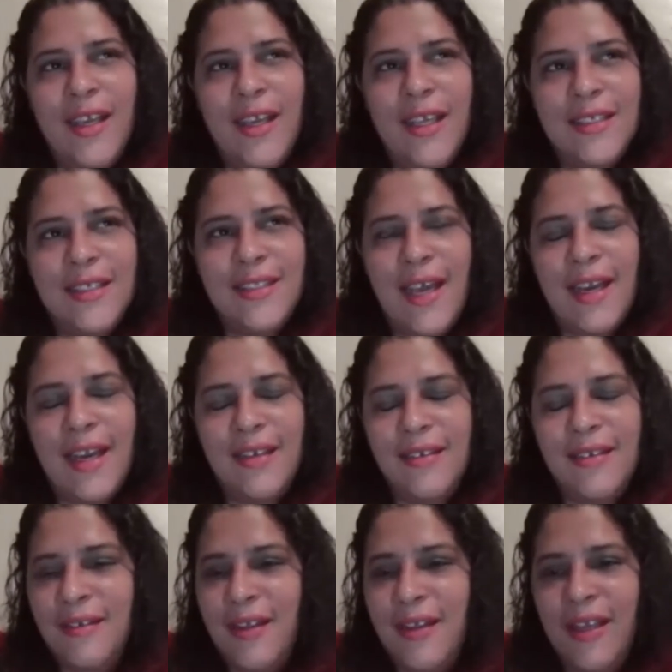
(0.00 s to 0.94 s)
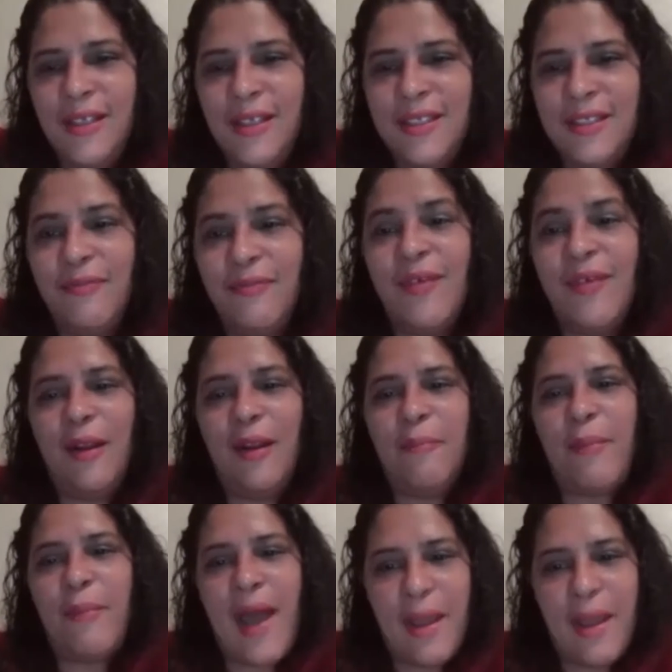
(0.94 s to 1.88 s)
is that it's
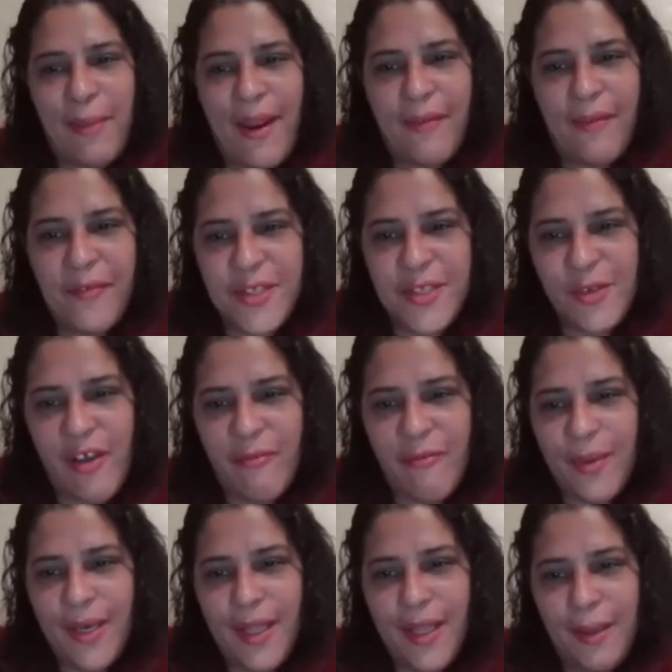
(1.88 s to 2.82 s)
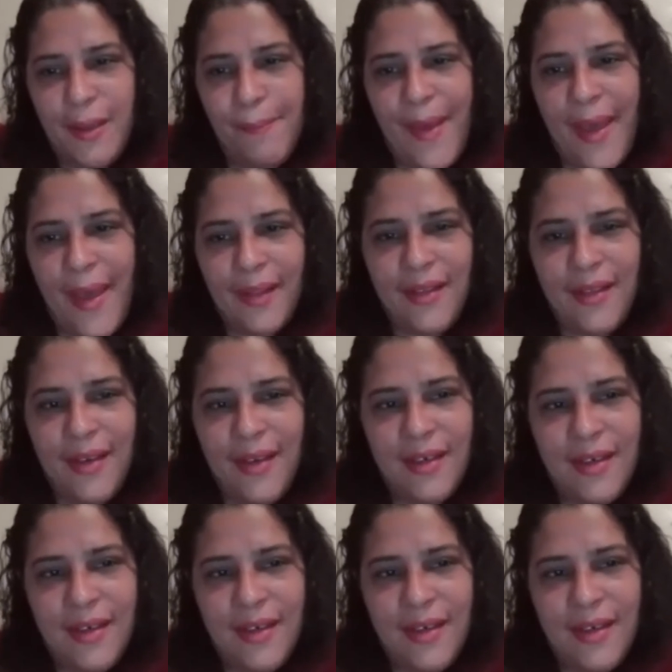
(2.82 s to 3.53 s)
developed by parents who have been impacted,